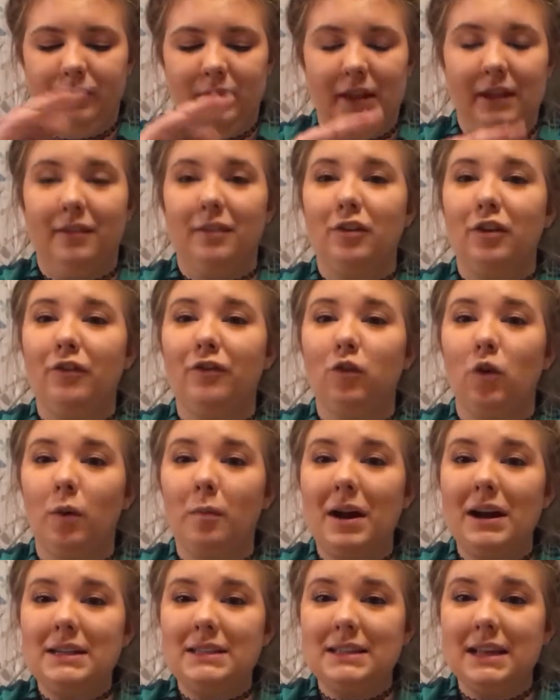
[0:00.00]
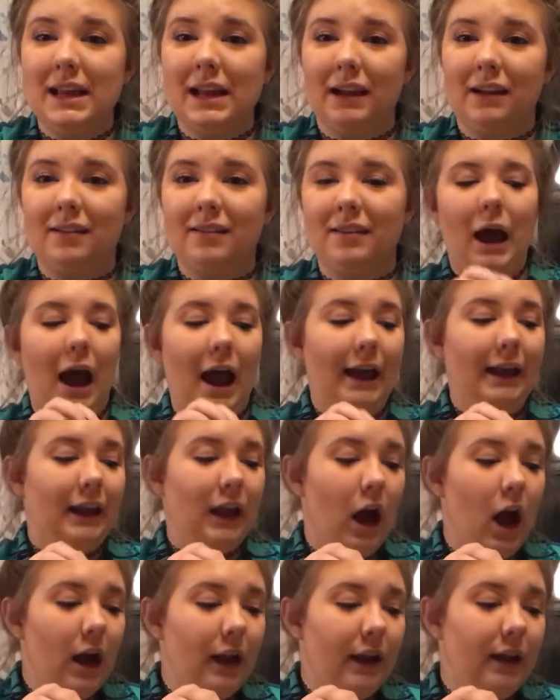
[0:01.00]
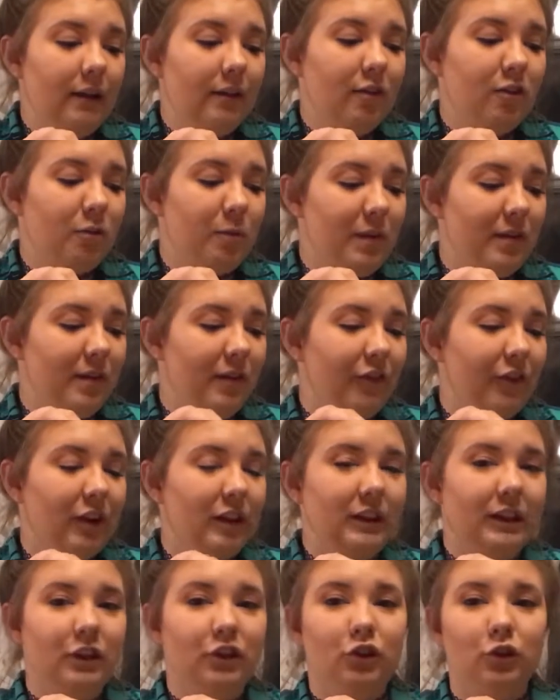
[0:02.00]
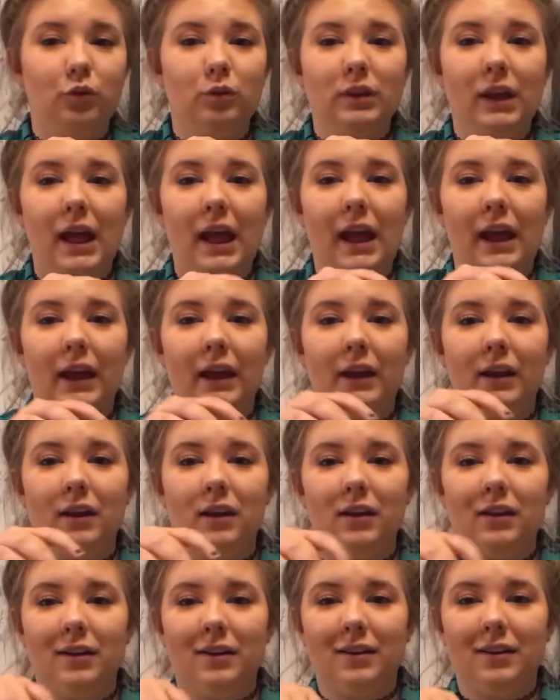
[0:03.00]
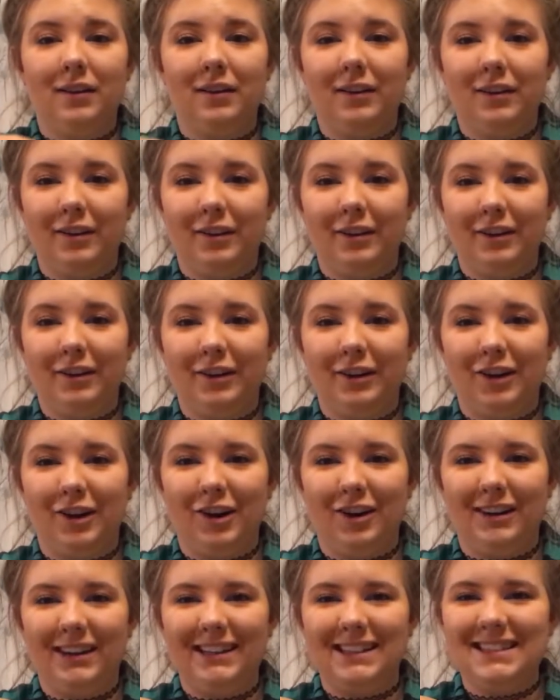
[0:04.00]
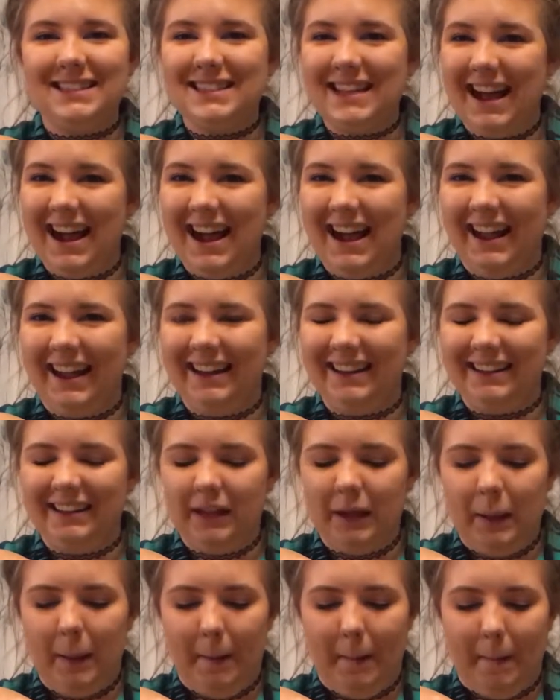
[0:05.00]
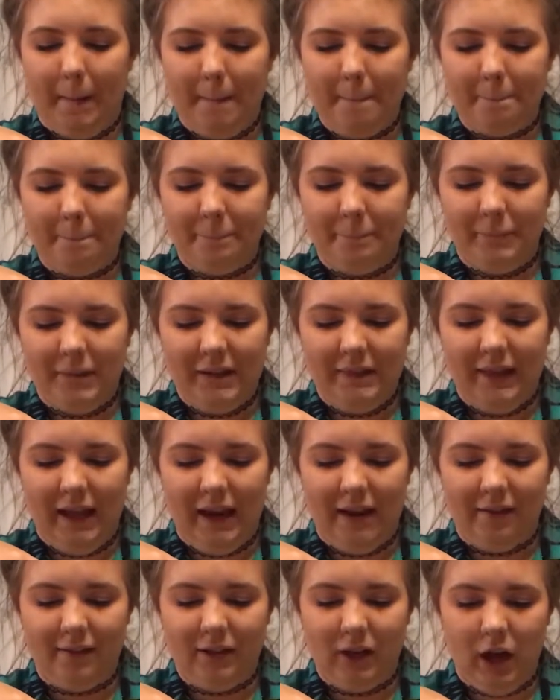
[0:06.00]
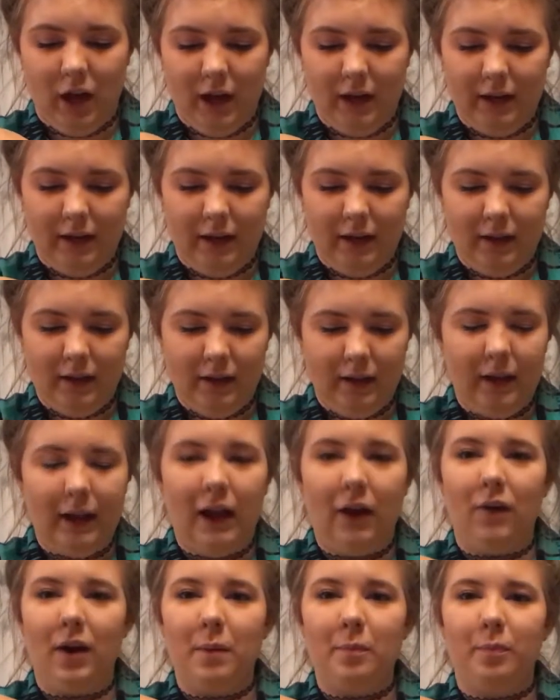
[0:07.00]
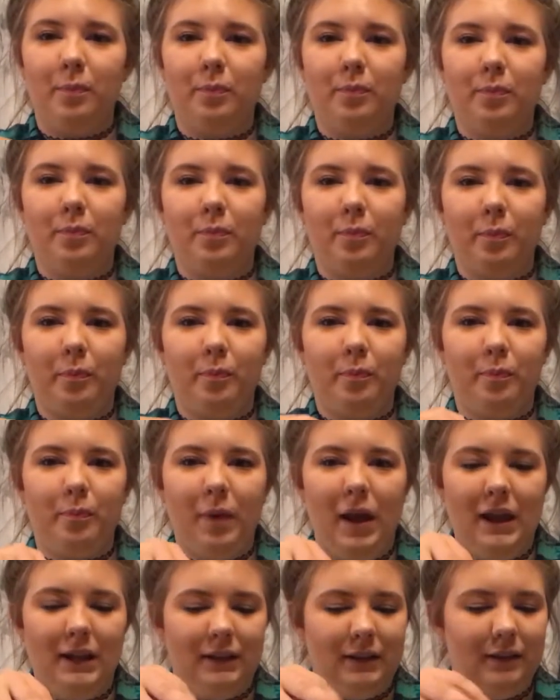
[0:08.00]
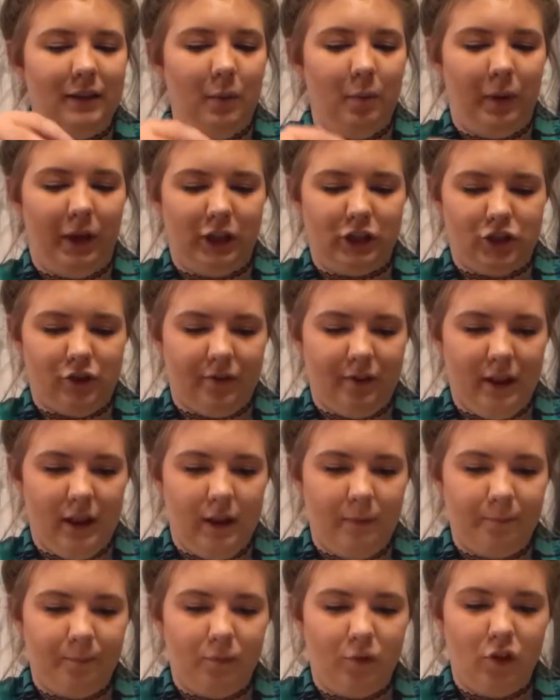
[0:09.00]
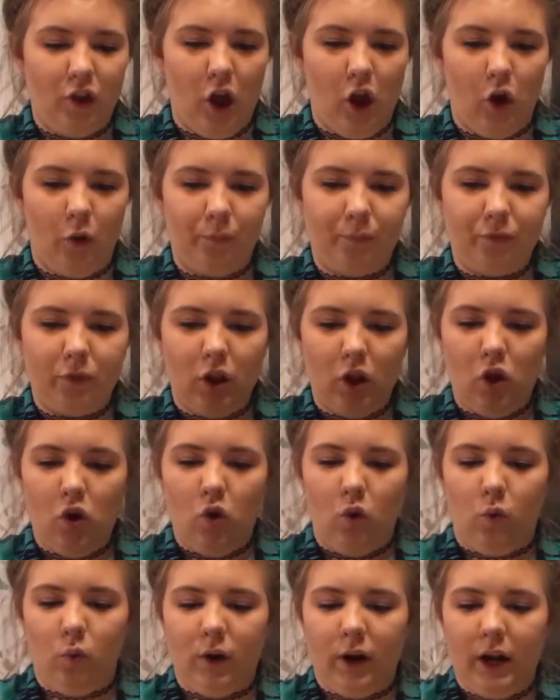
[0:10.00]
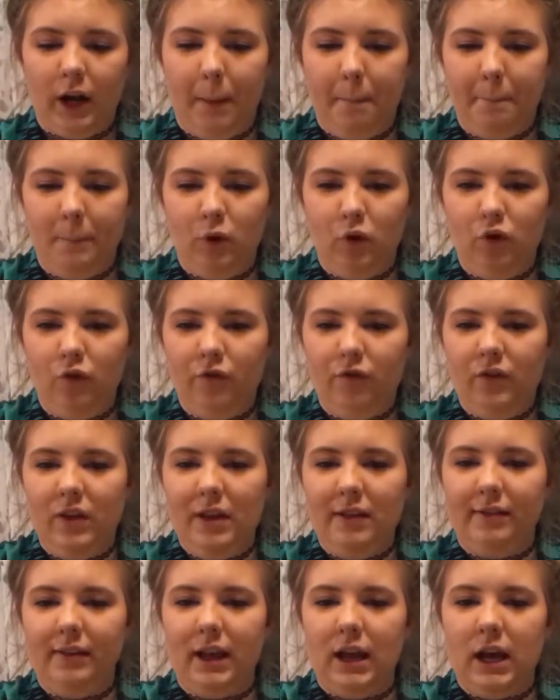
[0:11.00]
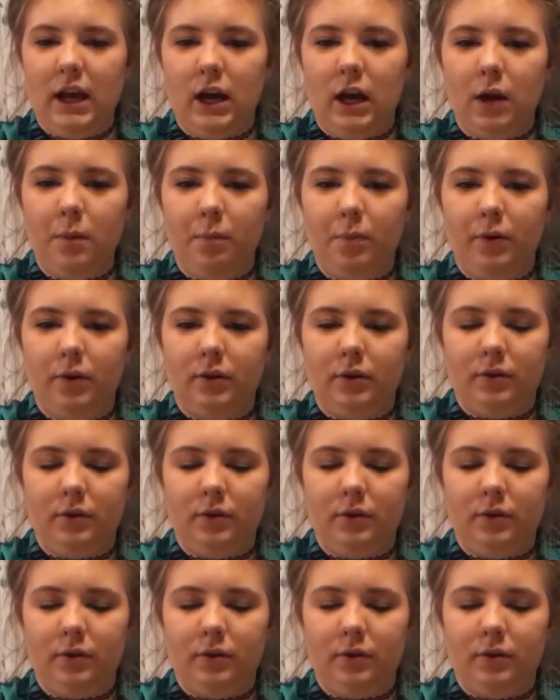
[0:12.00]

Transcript: This is a 4x6. I got it specifically to lay on its side, but that is not how I painted the pictures in. So, we're gonna move this up.